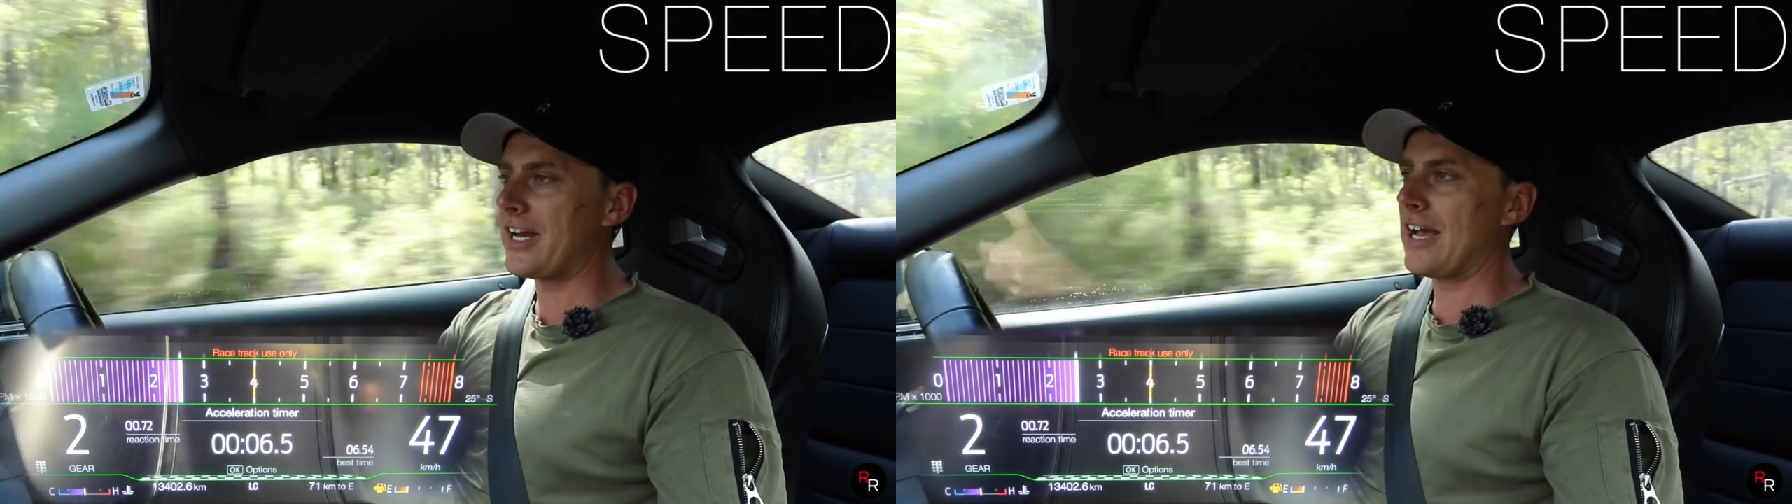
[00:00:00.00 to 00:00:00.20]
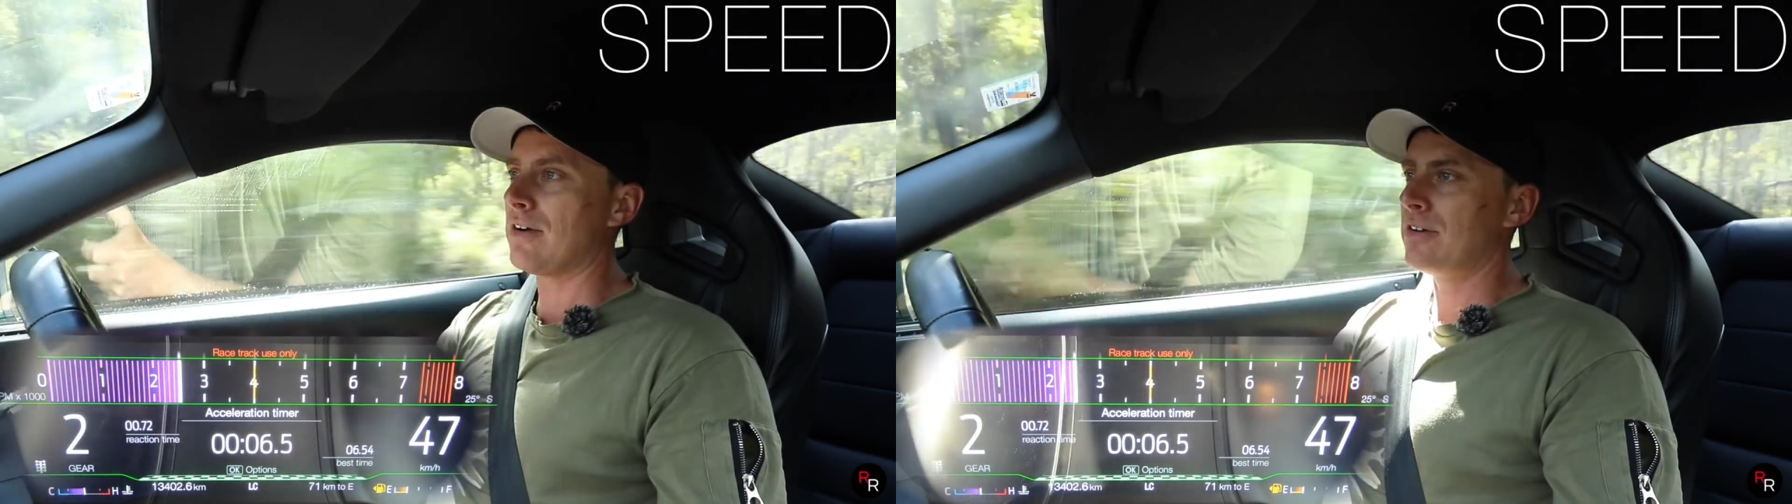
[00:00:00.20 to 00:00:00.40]

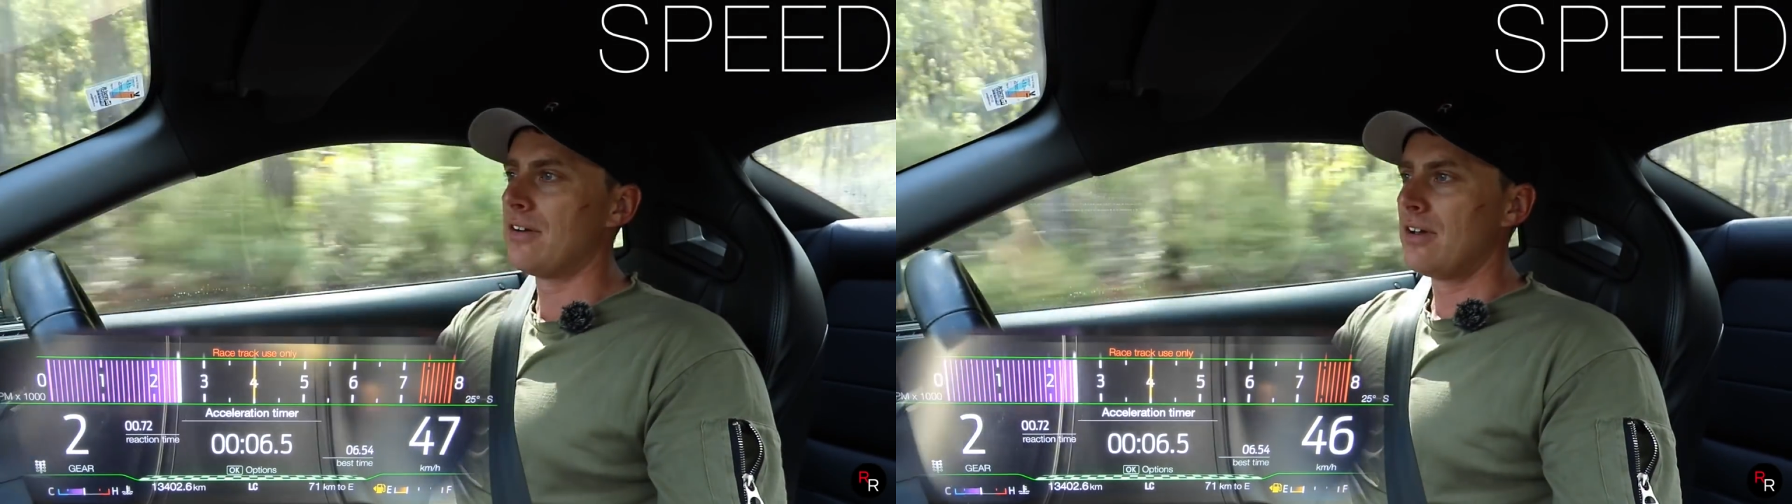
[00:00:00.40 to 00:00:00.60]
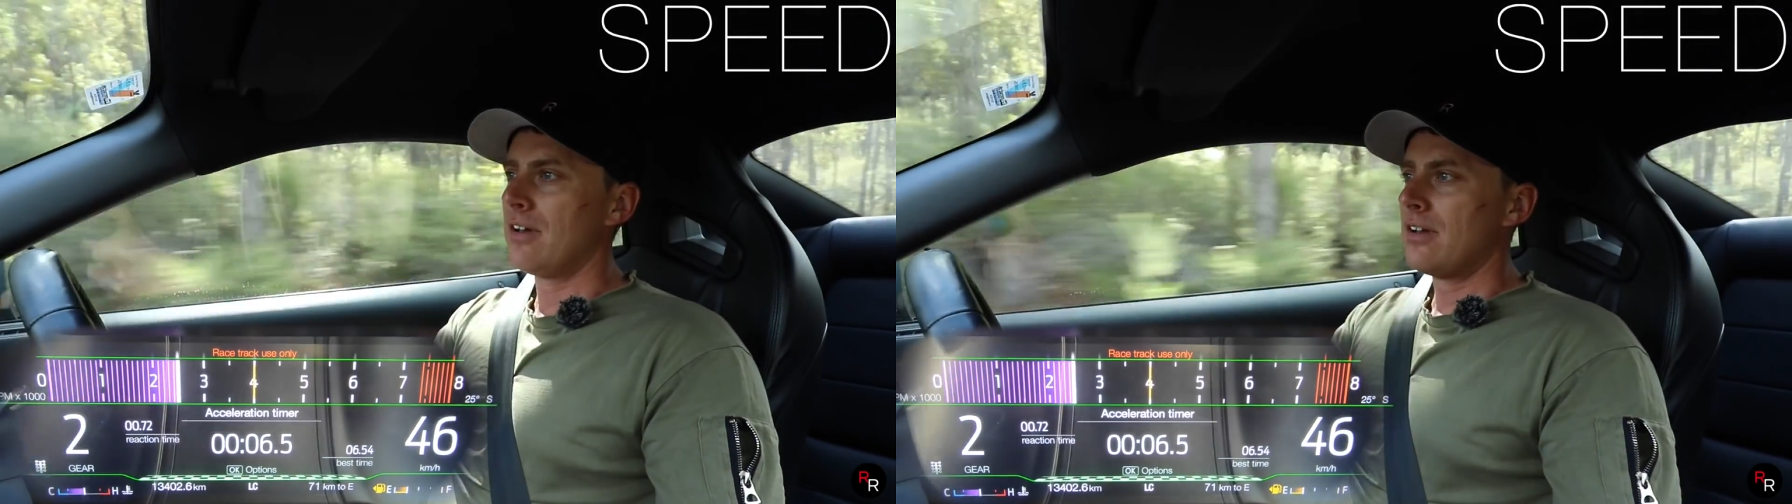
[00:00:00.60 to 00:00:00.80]
down
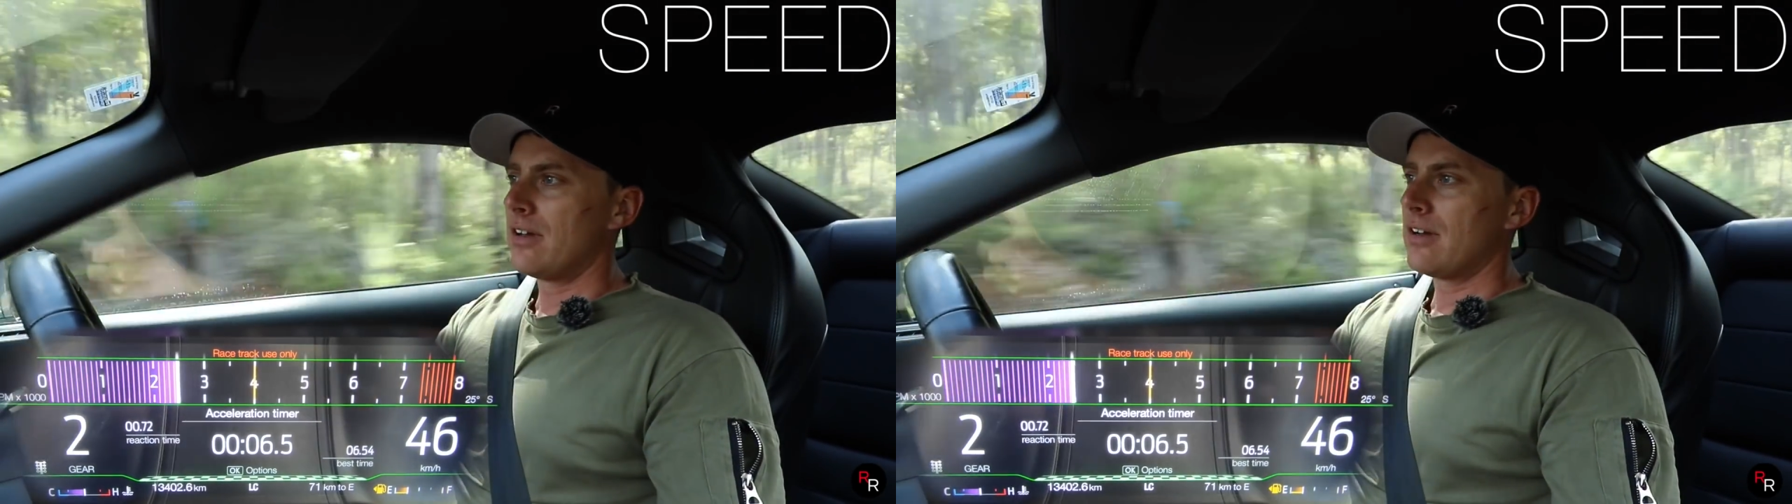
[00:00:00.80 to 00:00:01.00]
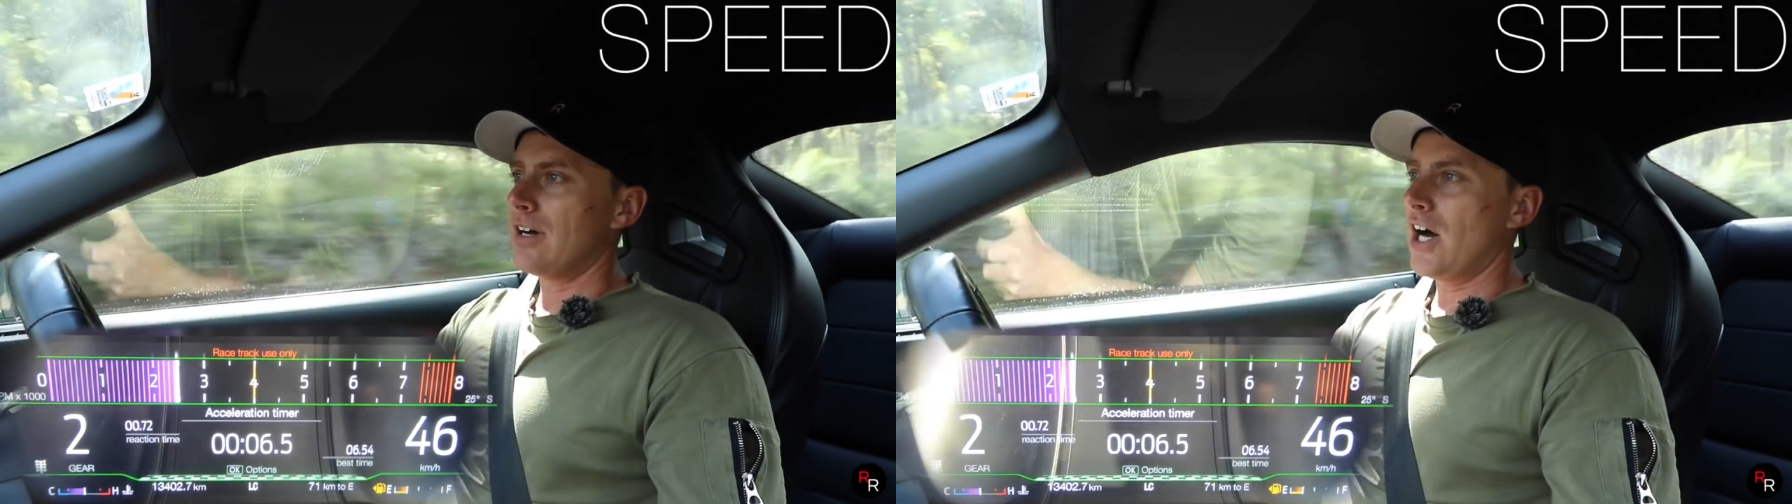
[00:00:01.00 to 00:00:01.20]

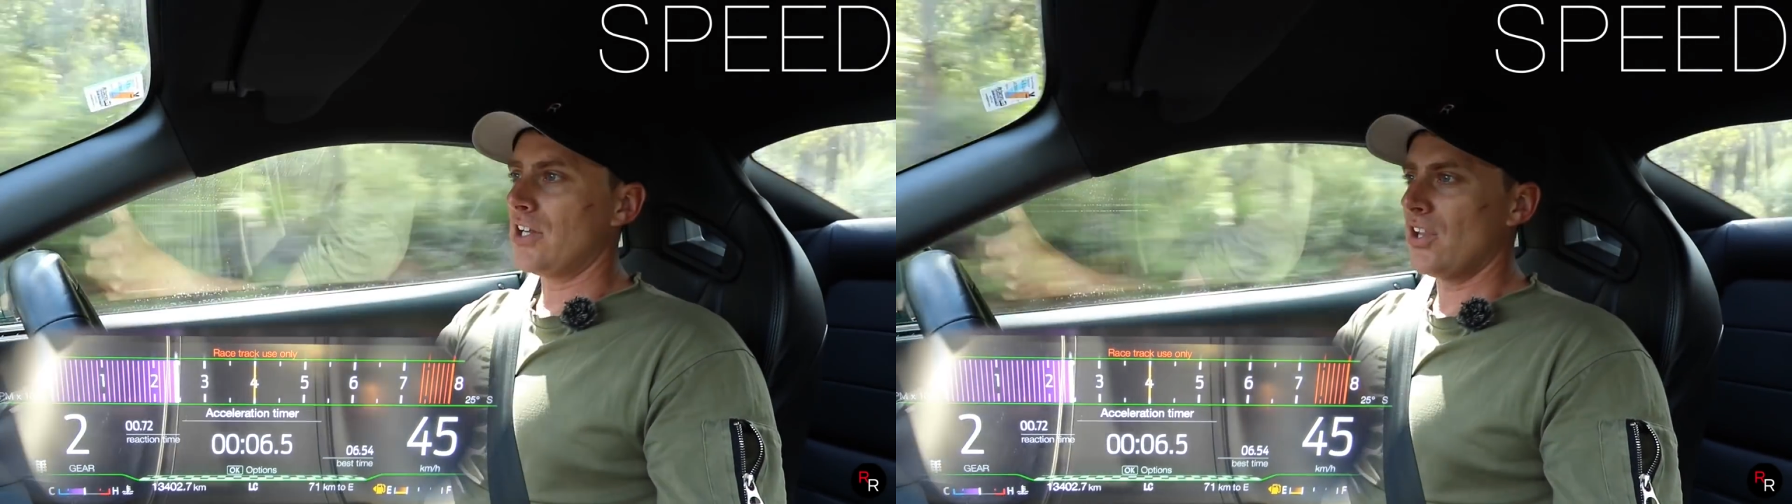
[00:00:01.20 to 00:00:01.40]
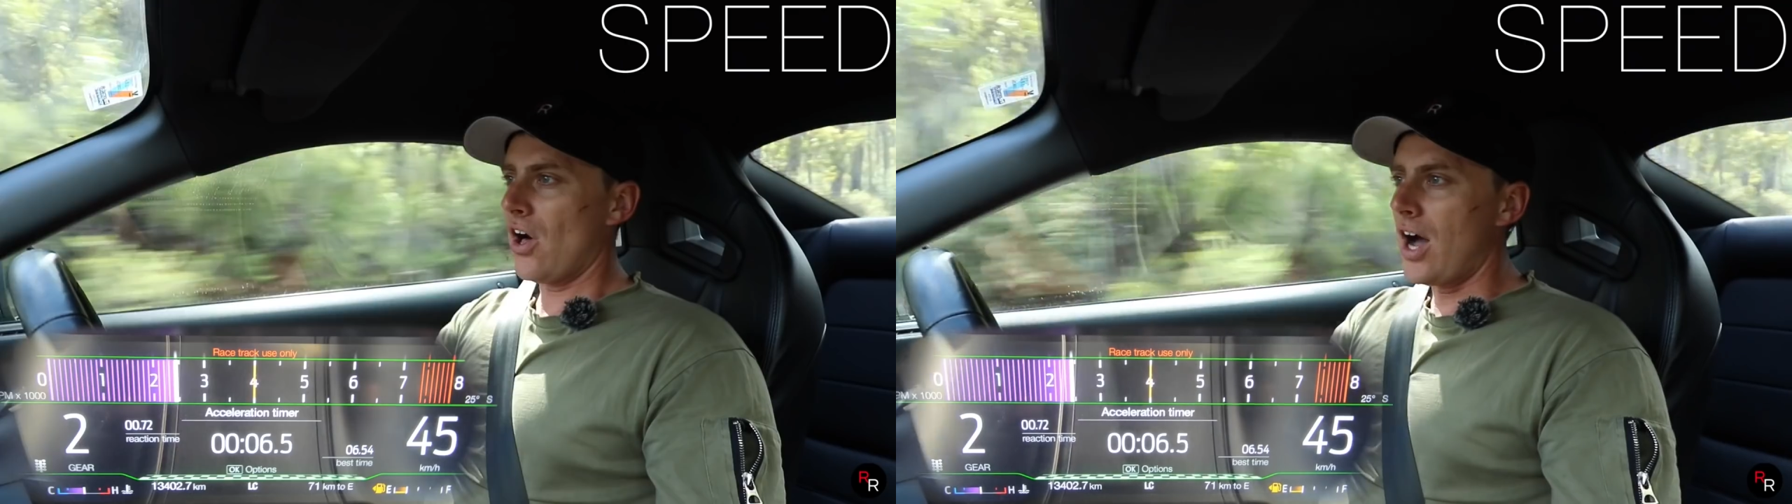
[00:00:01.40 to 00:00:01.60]
a
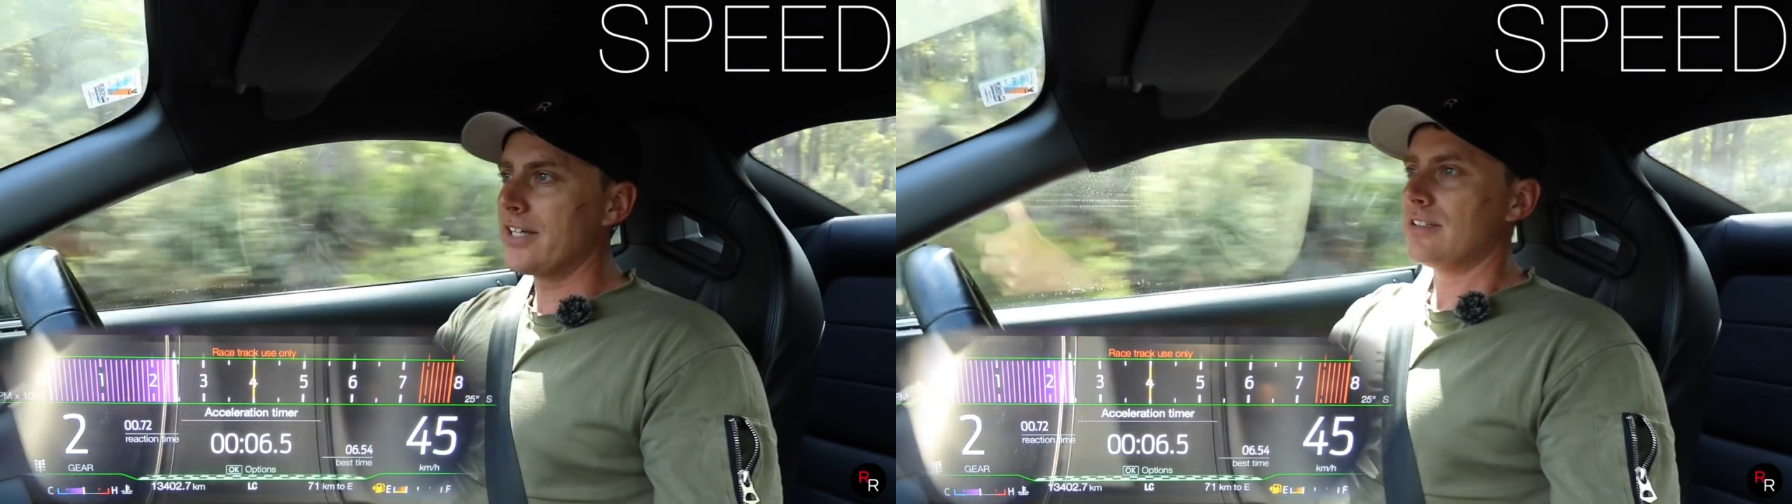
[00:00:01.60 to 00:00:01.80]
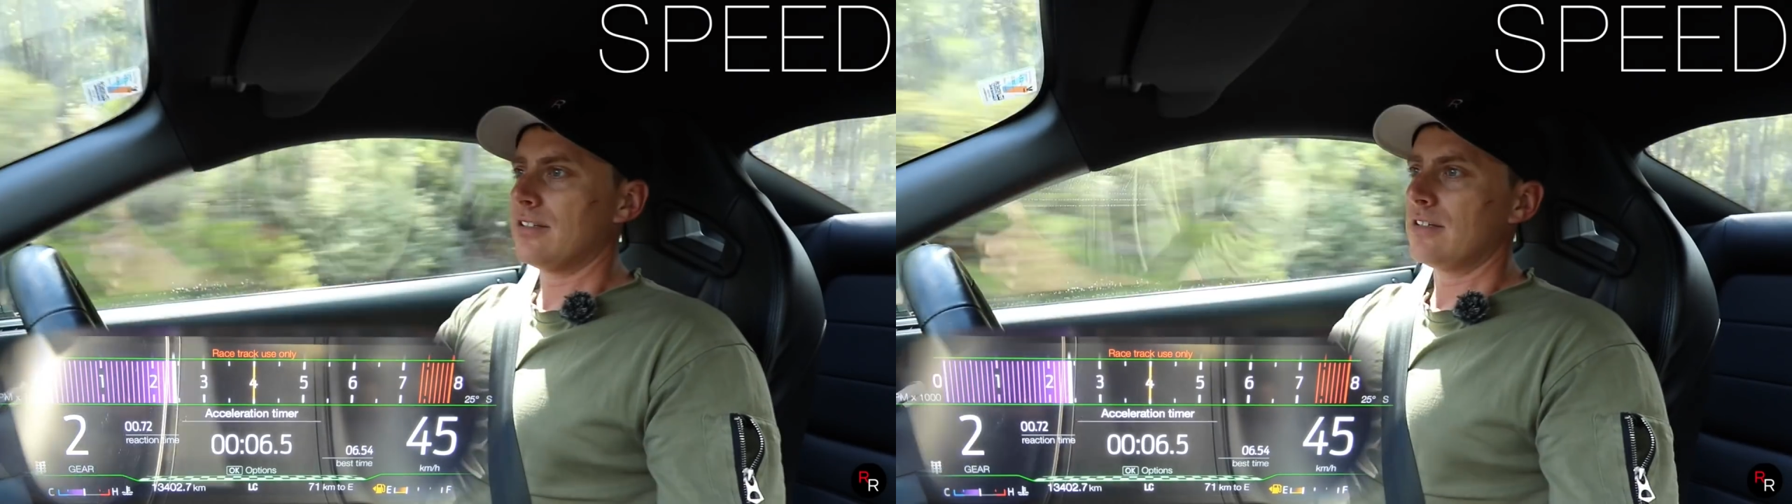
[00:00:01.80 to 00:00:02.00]
lot.